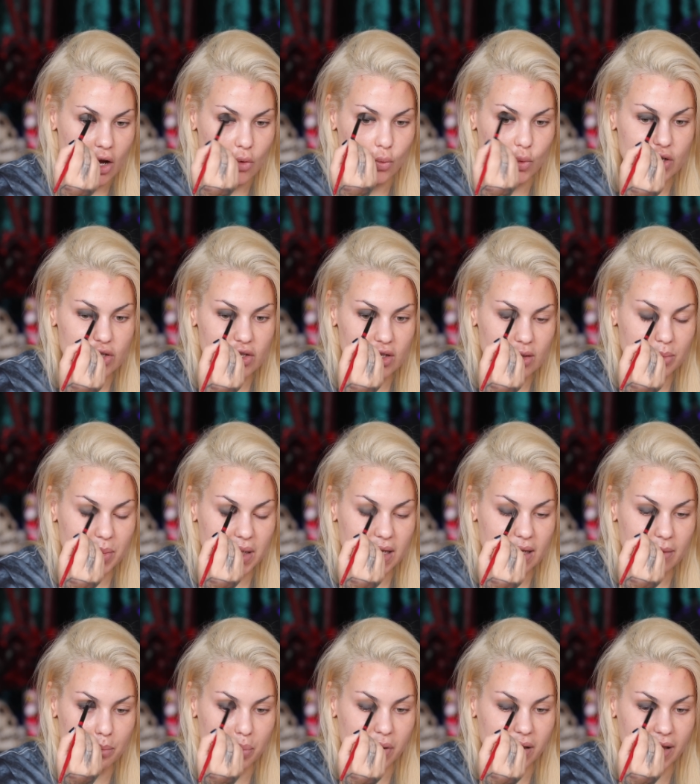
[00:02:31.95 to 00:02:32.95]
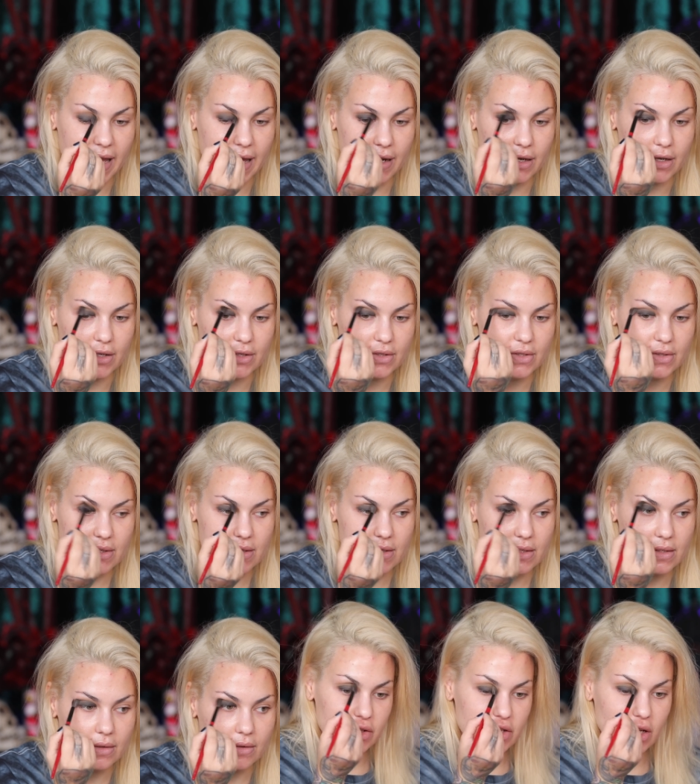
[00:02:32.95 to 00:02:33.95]
We should be
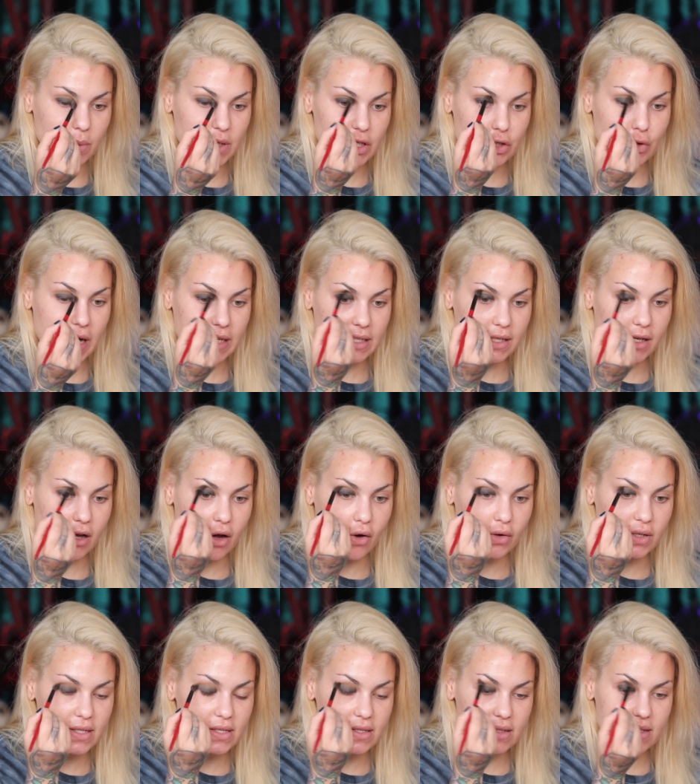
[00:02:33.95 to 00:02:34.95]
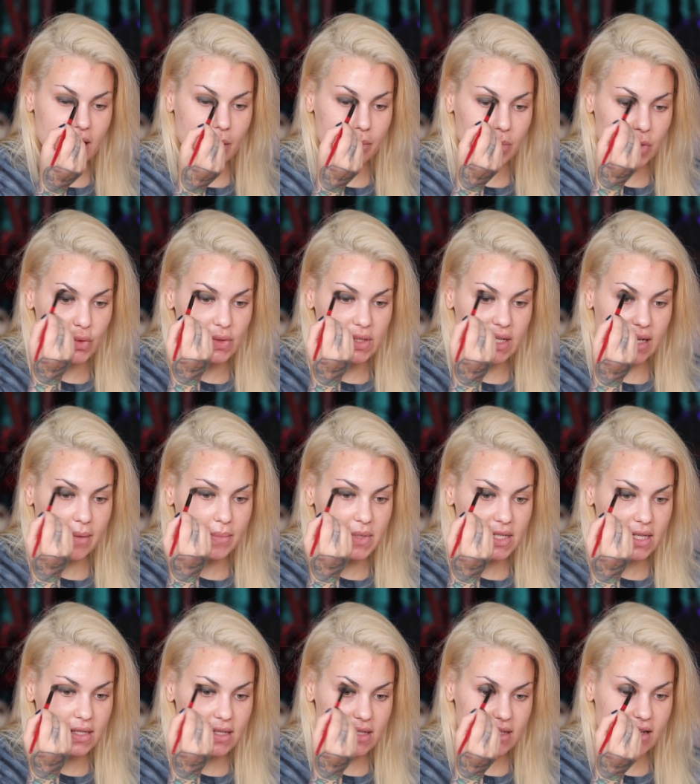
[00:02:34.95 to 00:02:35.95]
planners. So we tried to go to some
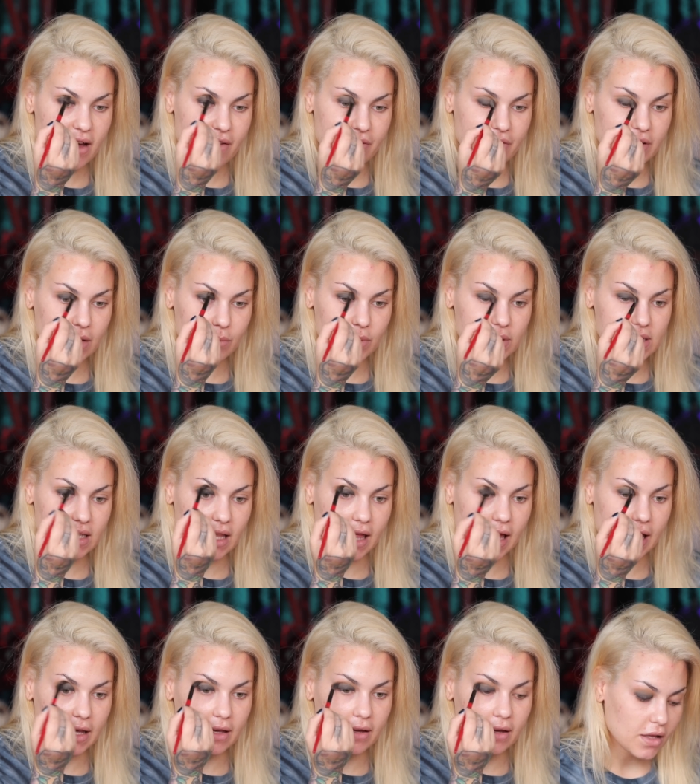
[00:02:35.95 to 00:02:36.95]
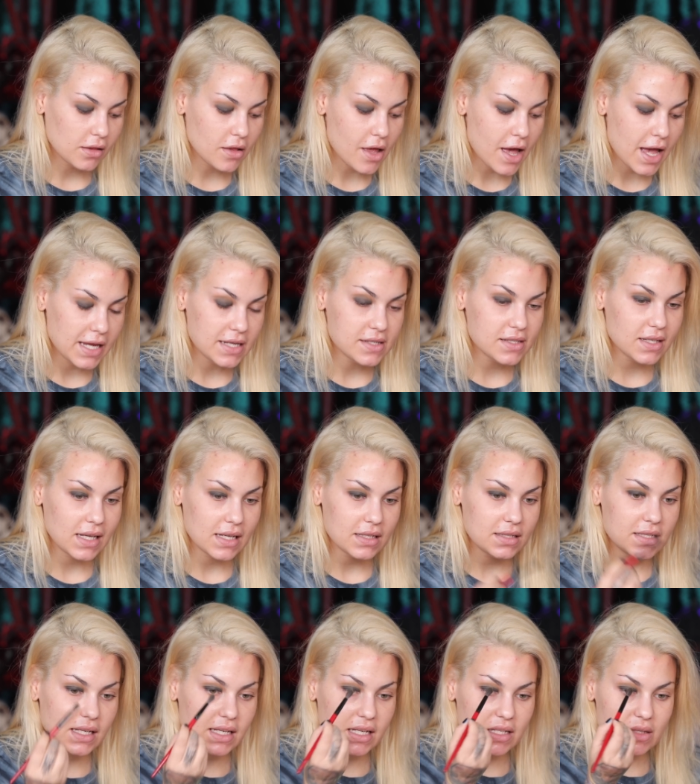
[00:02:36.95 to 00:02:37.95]
museums and stuff and it was like the line to
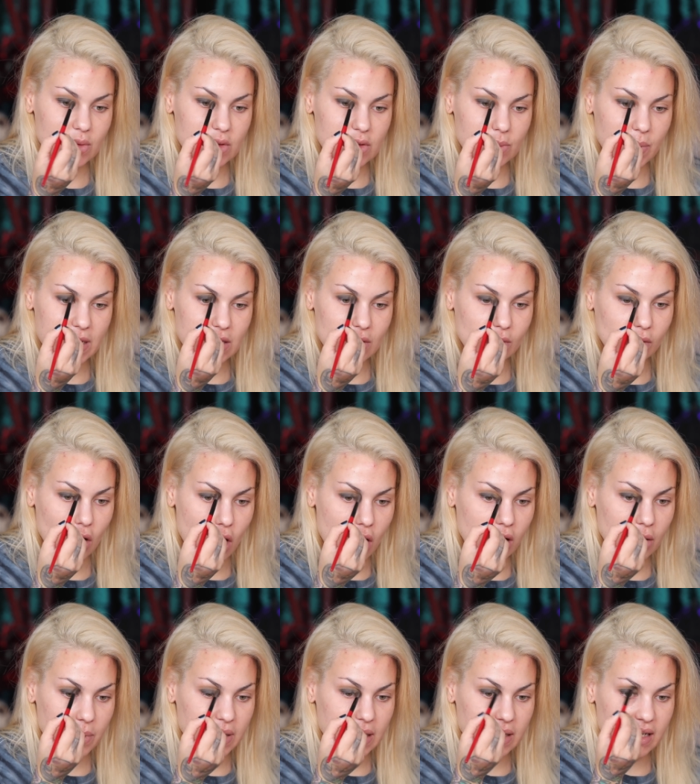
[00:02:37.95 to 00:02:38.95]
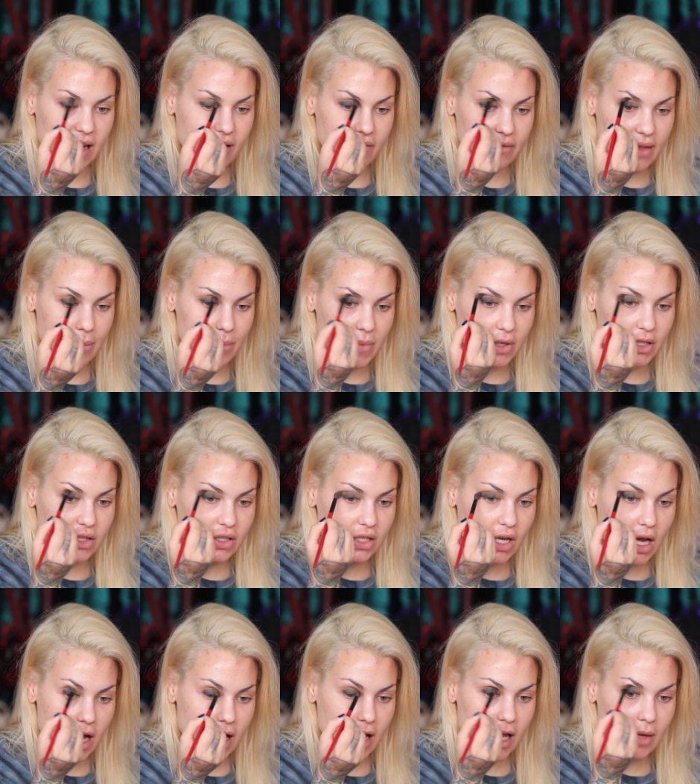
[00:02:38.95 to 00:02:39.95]
get tickets was way too long and we didn't have that much
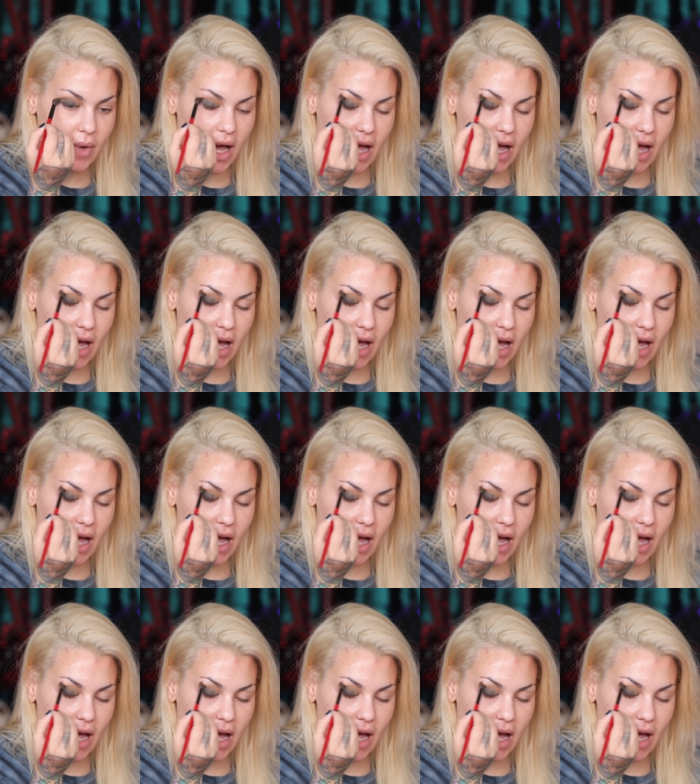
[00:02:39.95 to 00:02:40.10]
time.